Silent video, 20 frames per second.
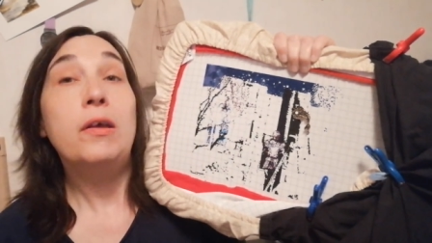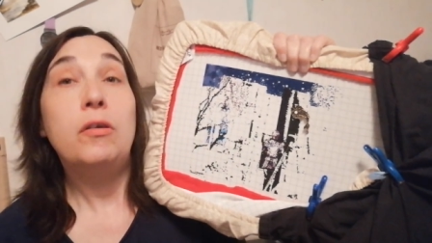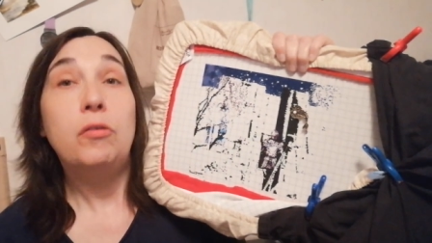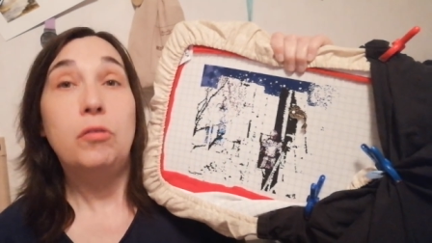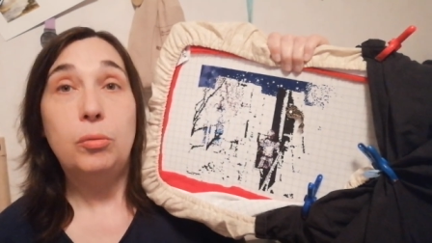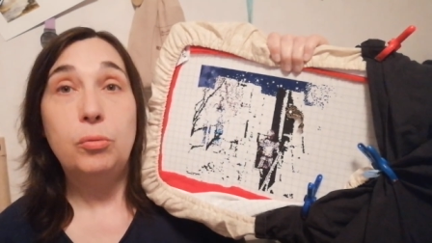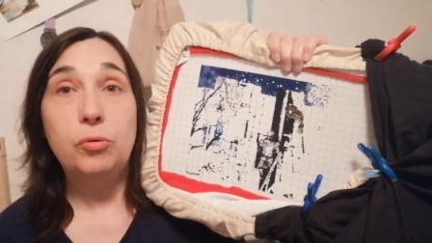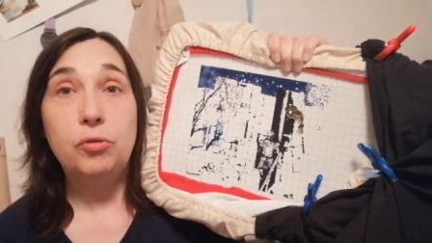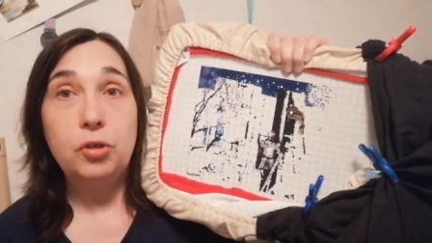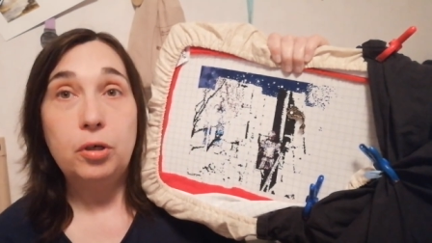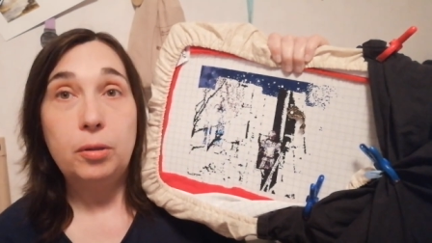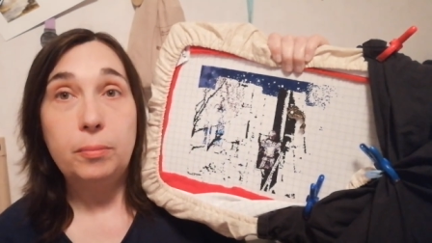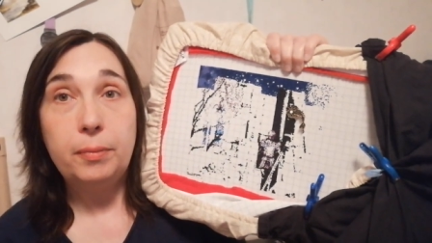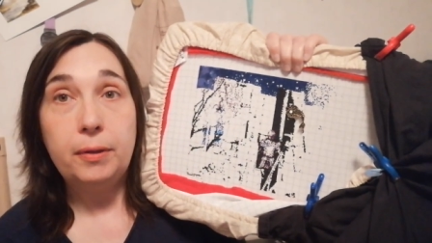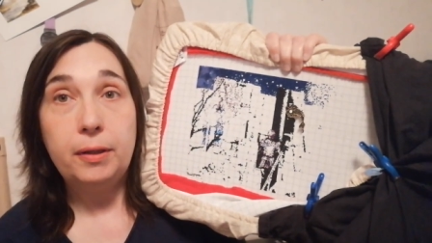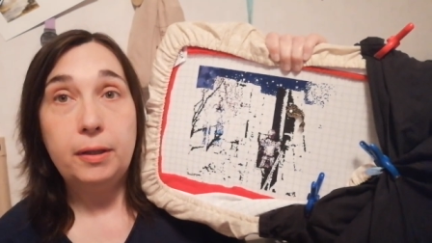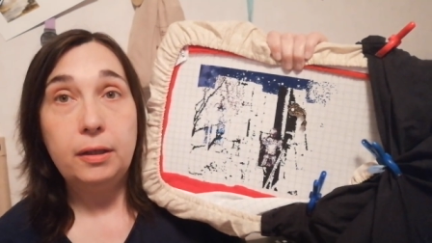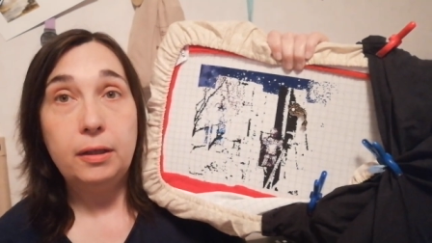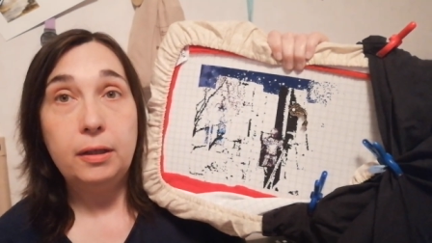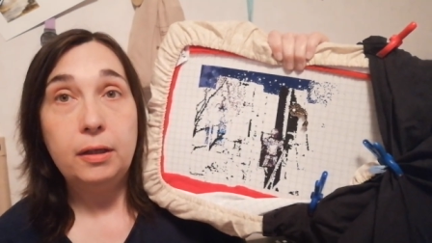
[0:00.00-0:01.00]
So I was
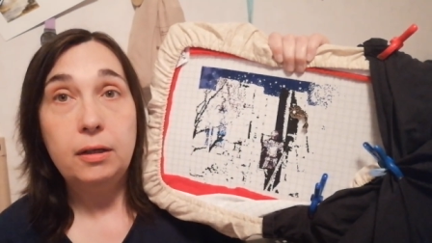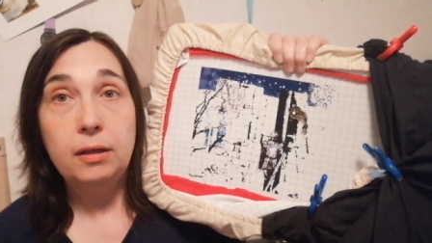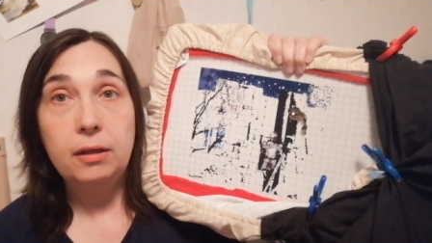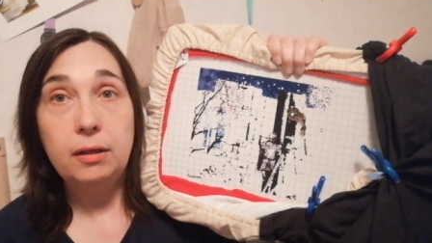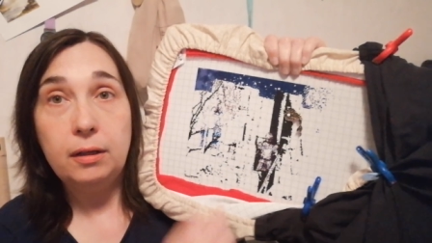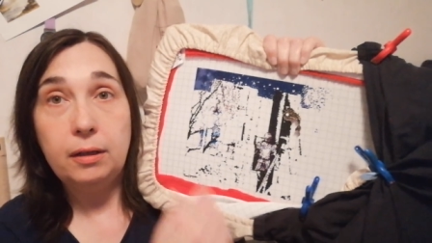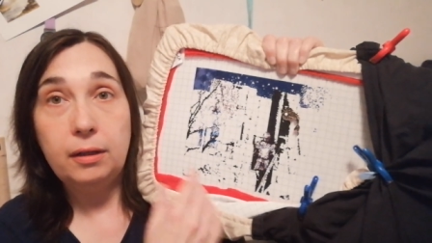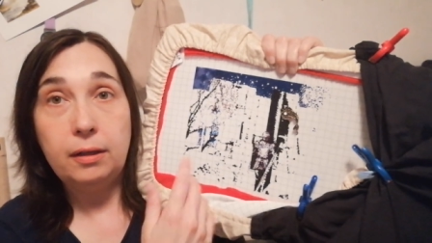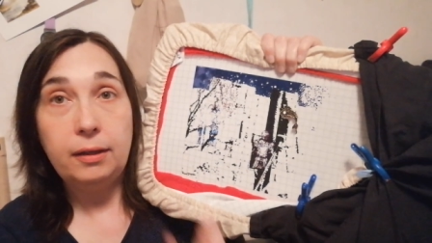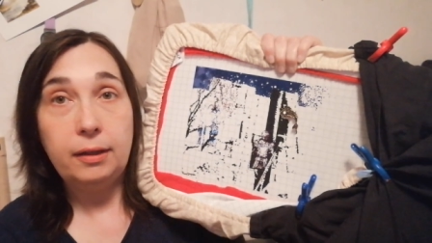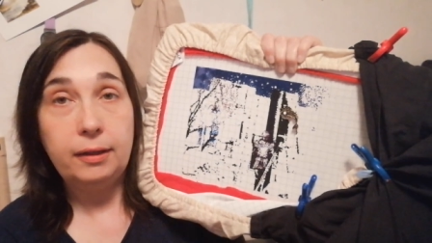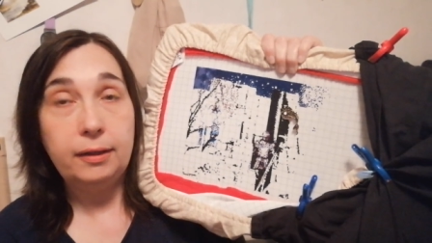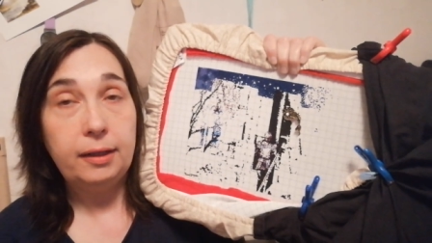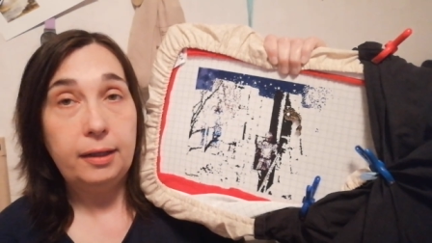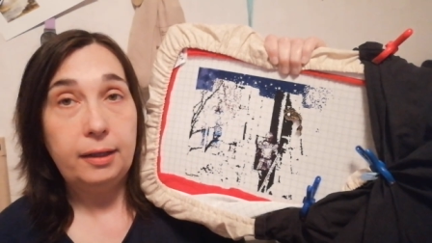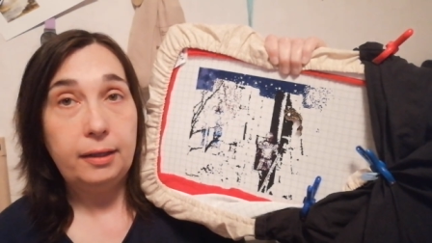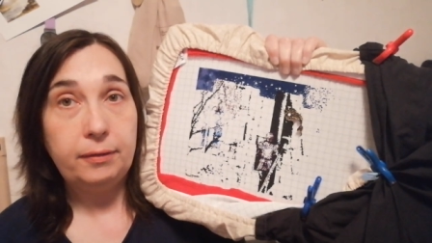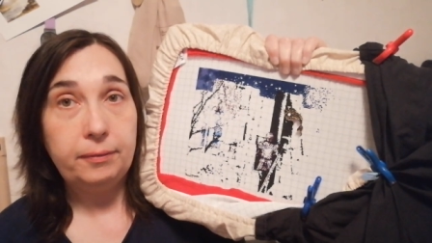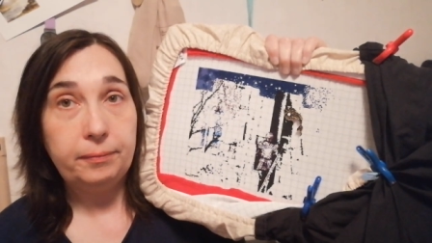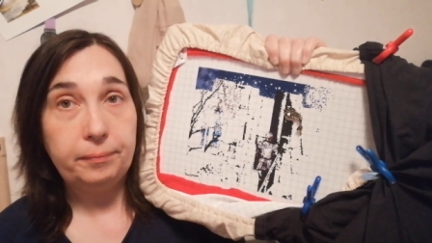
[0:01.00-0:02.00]
jumping like
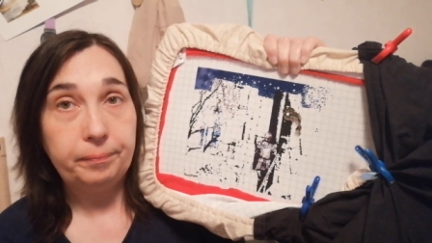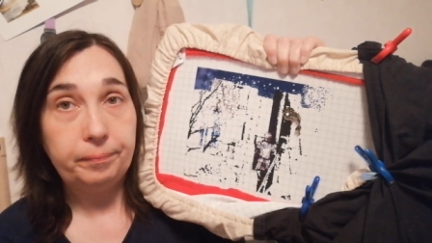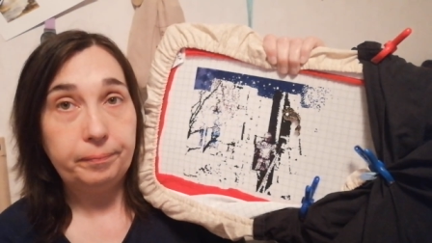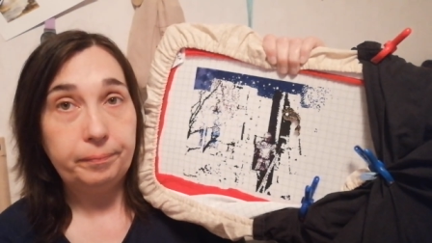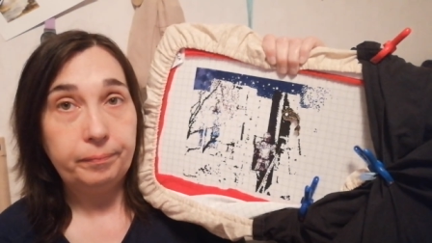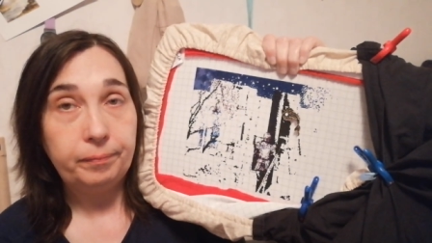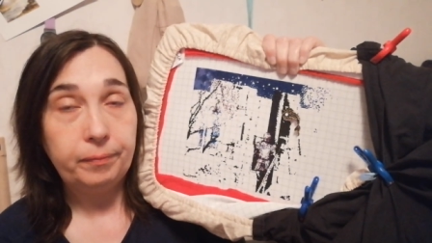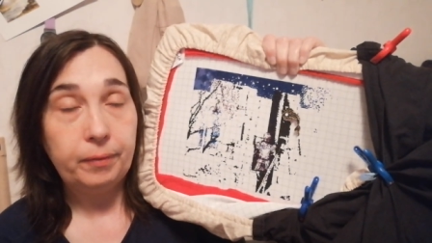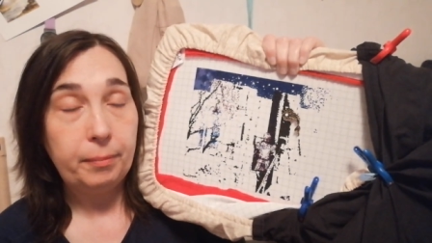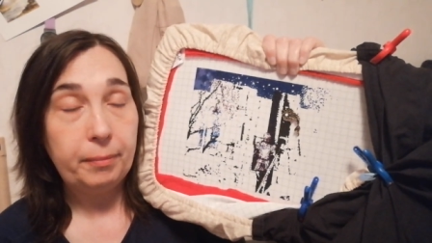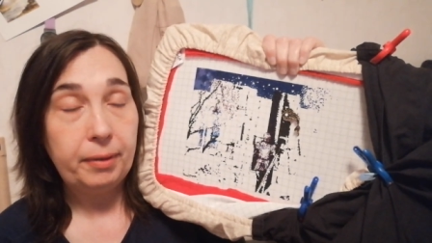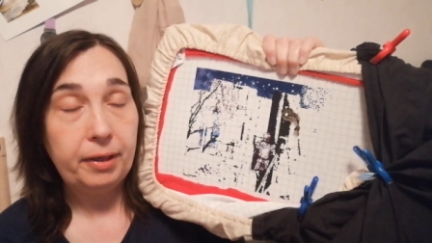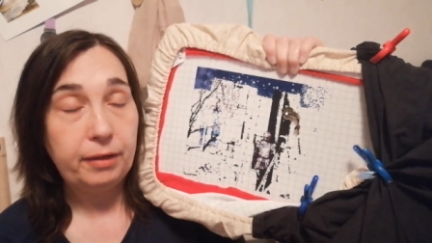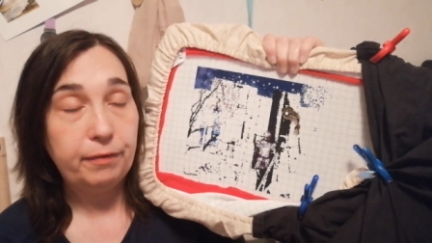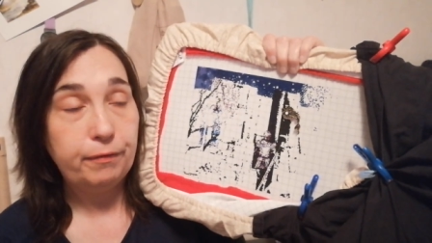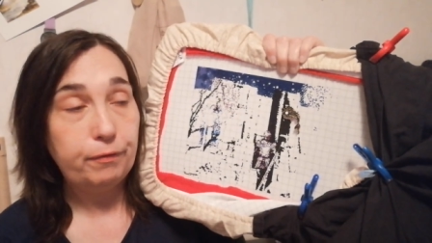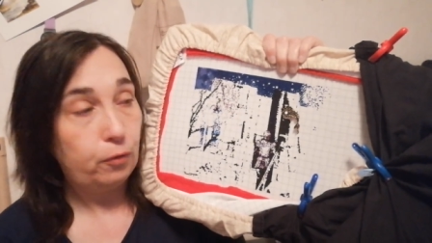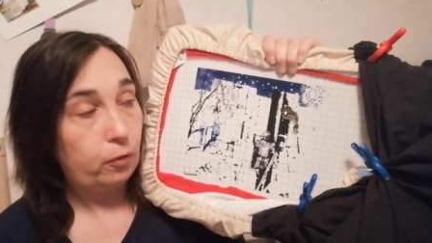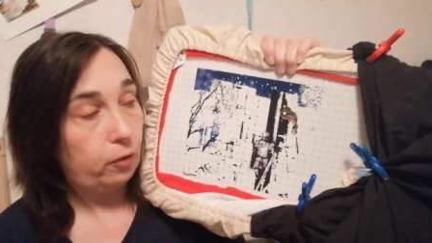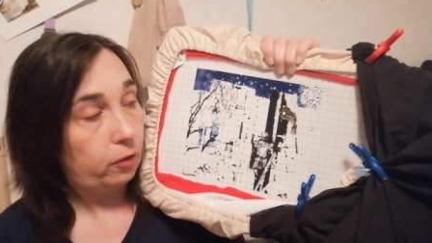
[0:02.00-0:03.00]
that, back
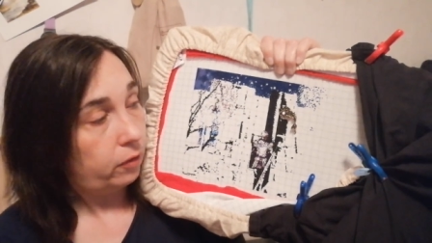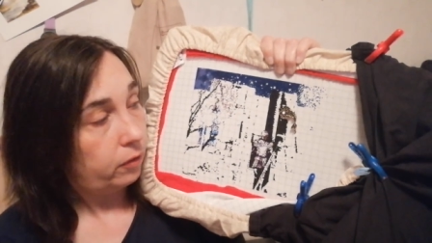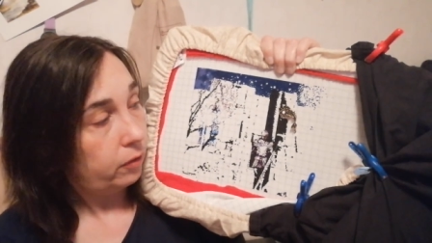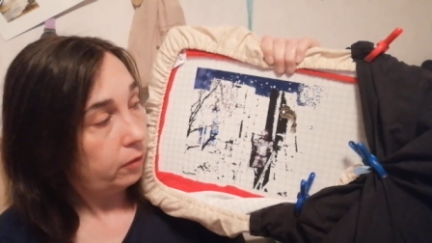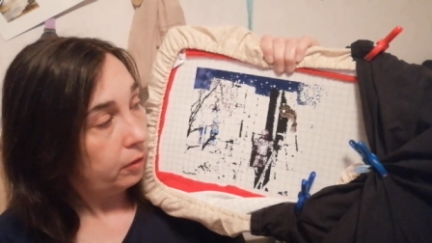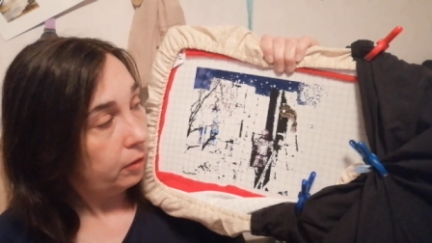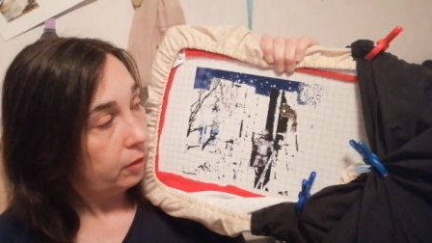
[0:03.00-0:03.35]
and forth.